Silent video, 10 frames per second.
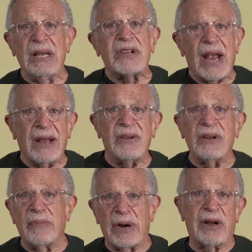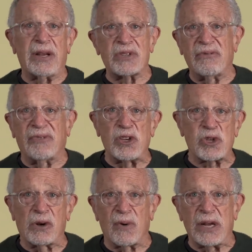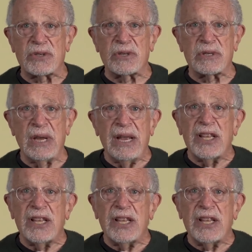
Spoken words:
to end America's inflation crisis.